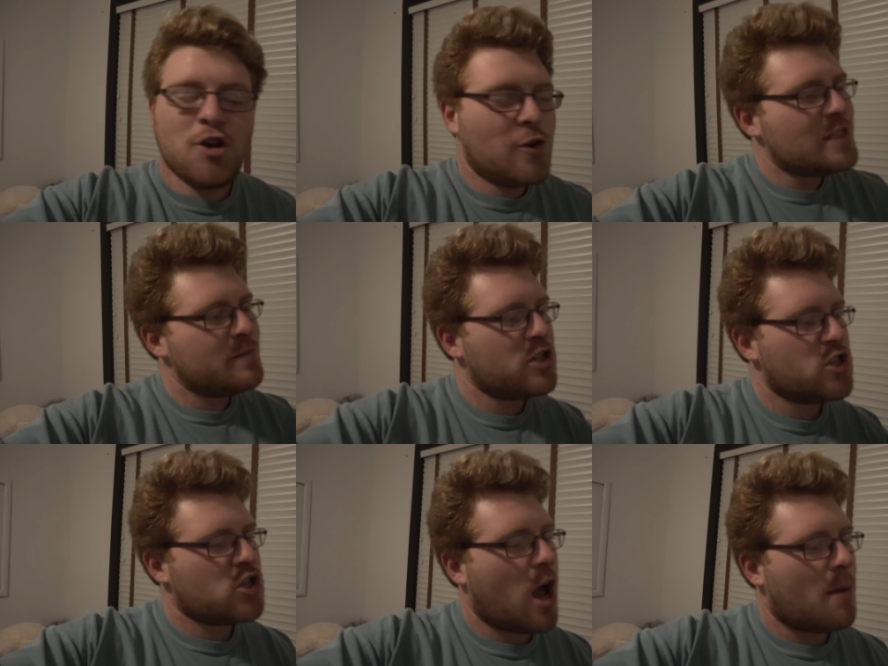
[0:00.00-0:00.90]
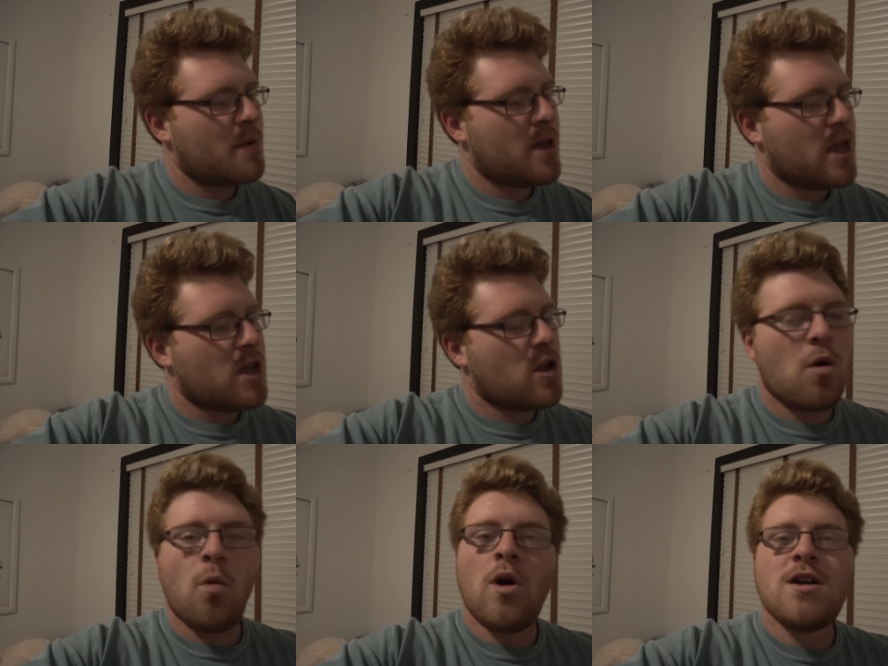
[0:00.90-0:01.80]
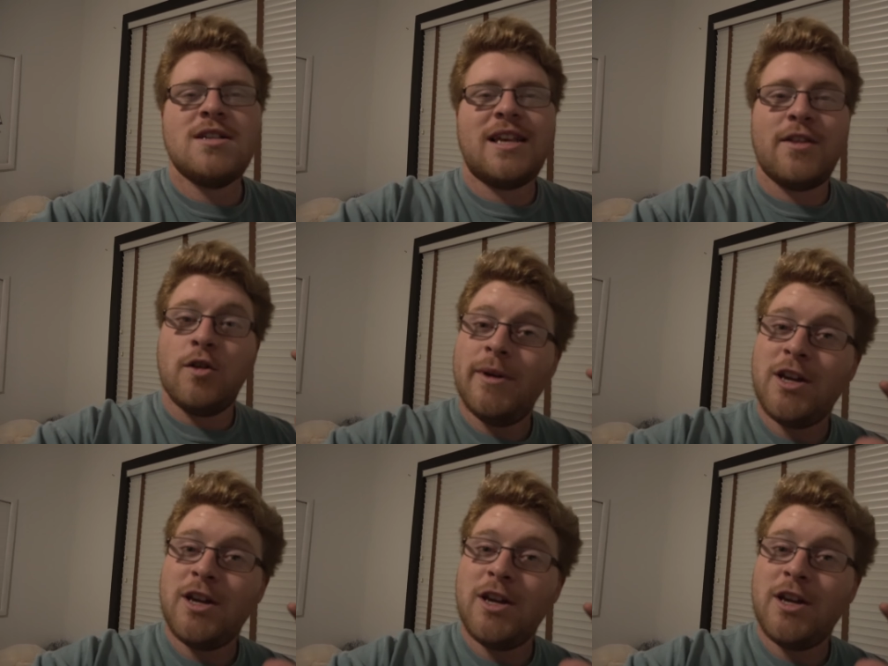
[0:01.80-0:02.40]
Christmas shopping was a little